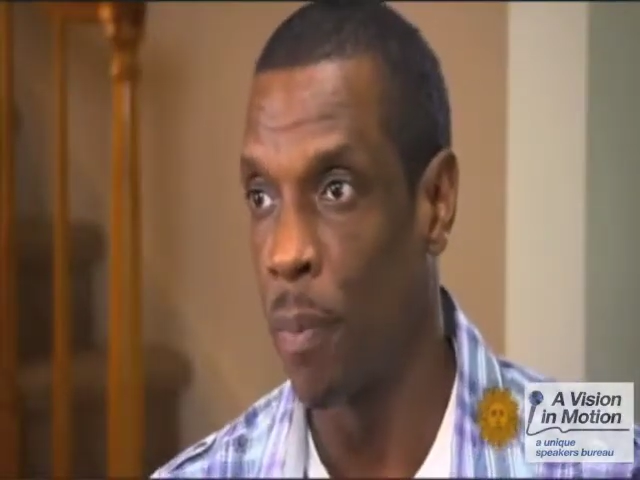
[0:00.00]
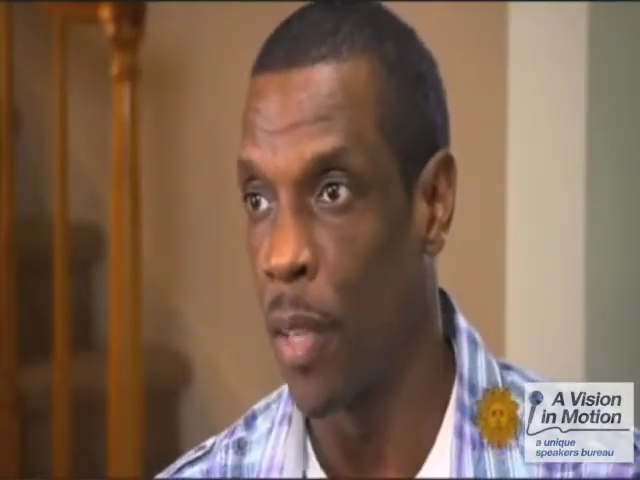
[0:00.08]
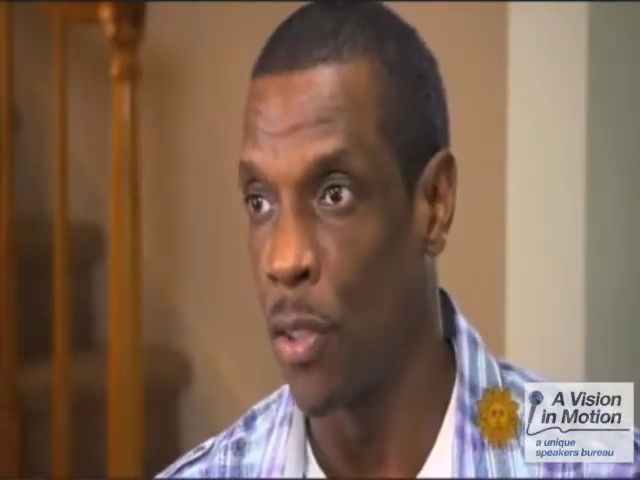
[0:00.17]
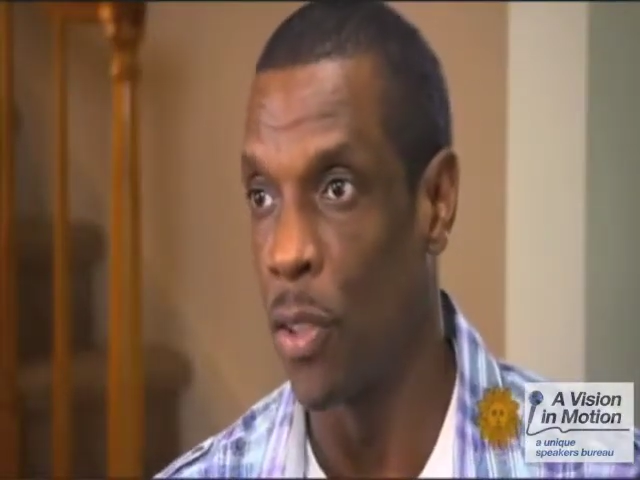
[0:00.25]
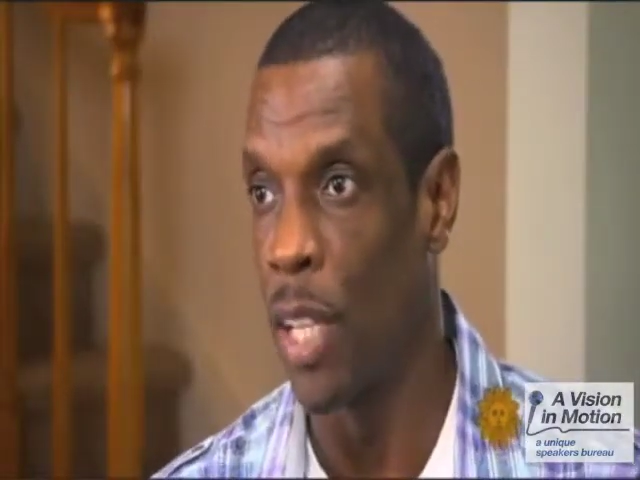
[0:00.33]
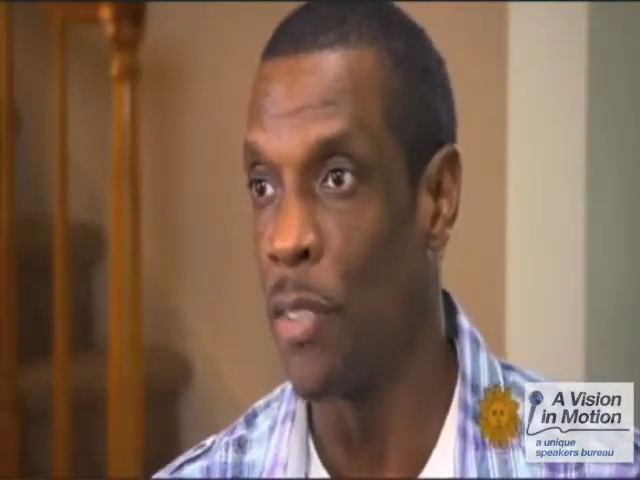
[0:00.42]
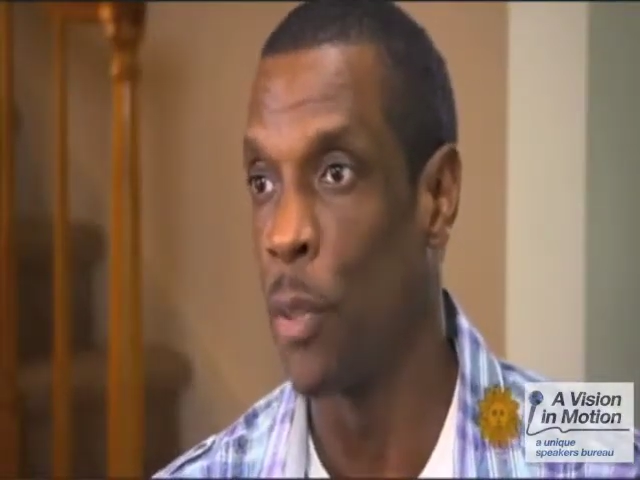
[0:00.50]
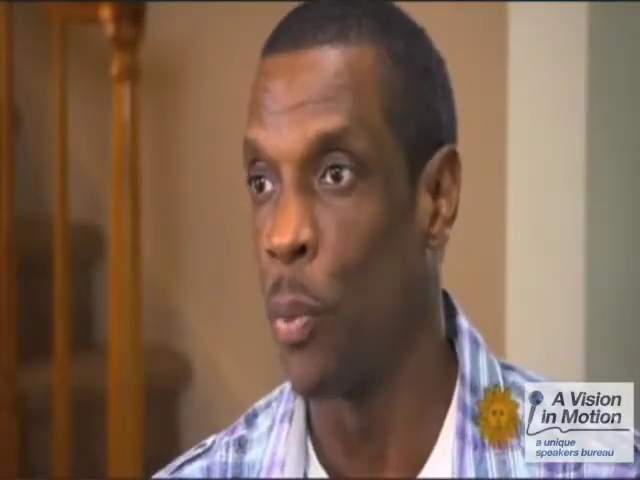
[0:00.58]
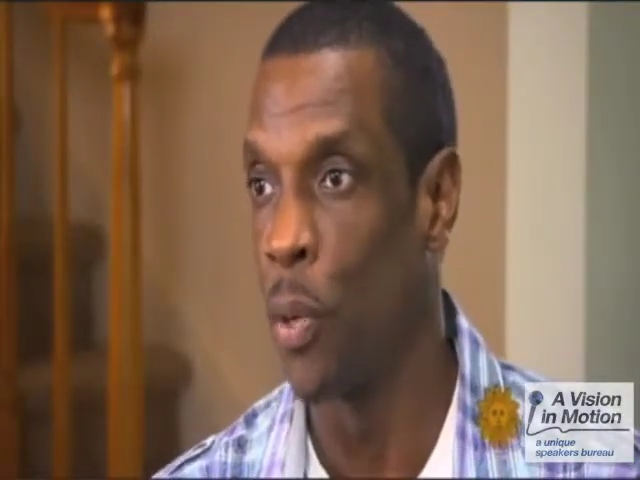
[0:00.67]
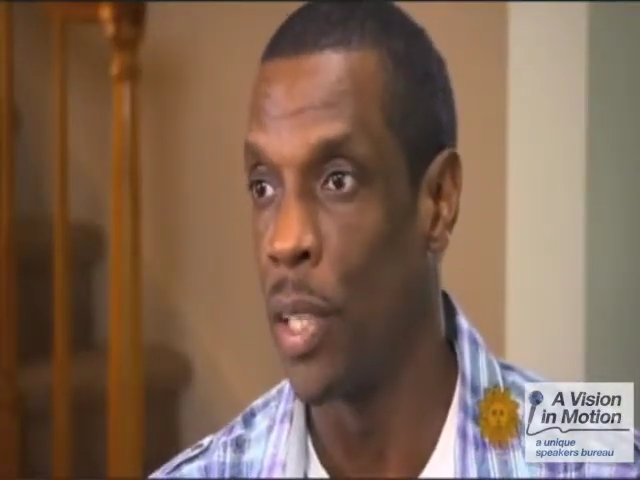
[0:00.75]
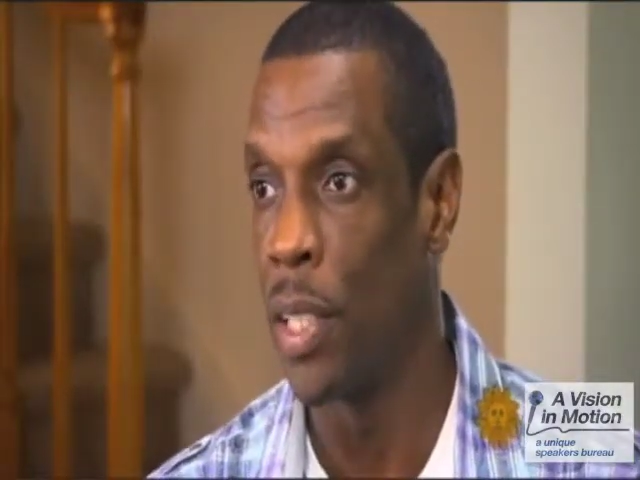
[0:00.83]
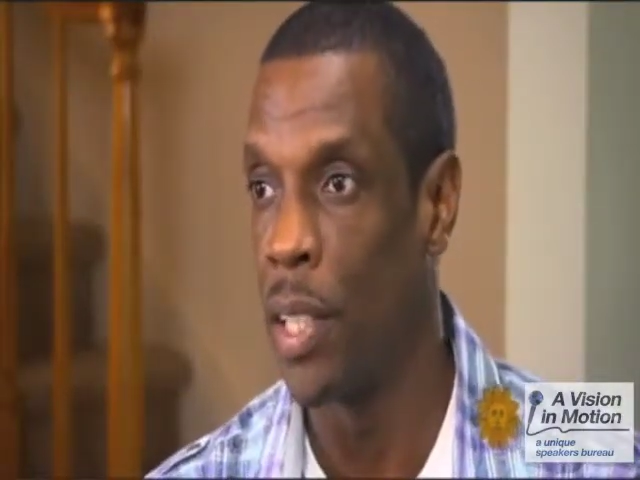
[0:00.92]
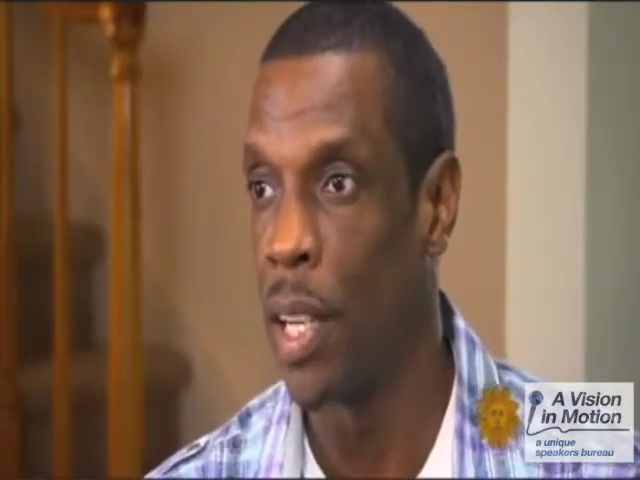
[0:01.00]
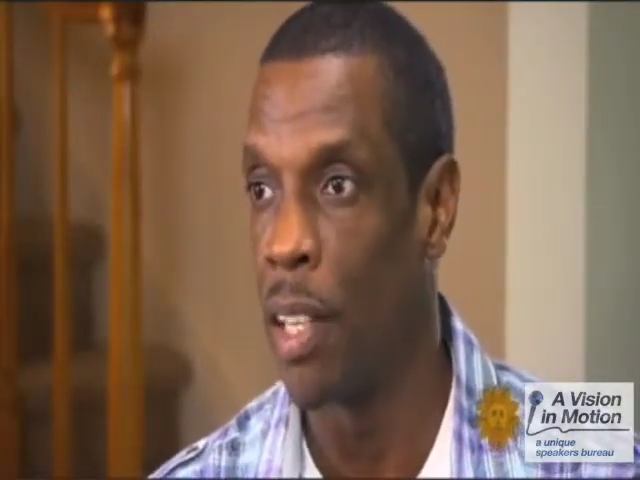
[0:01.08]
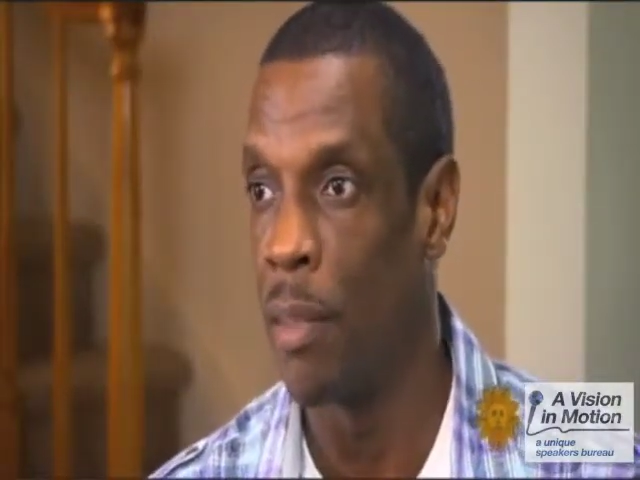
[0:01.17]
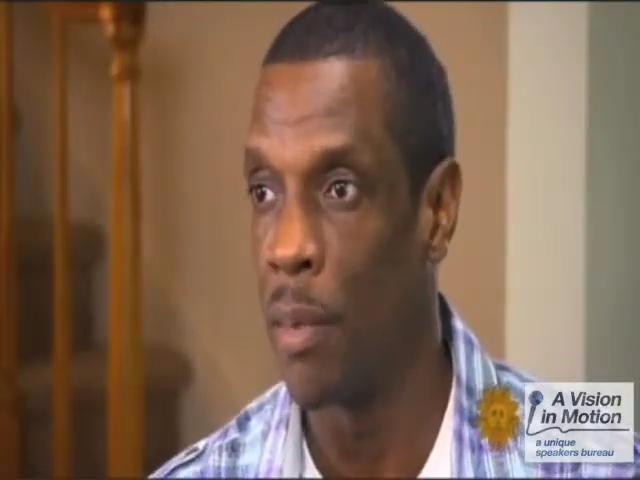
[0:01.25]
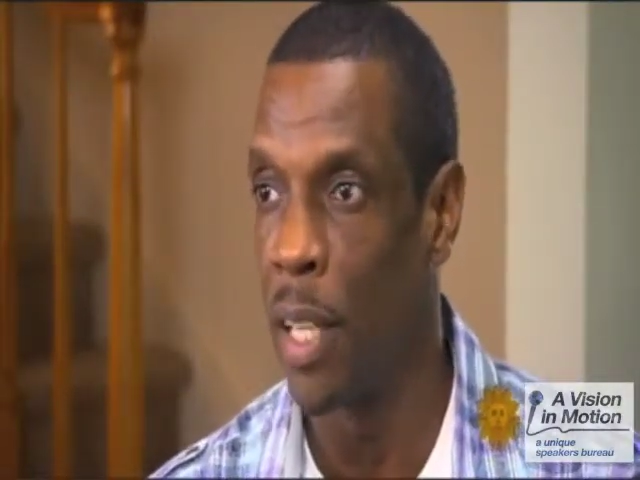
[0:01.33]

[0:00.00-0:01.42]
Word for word: he was on life support at the time.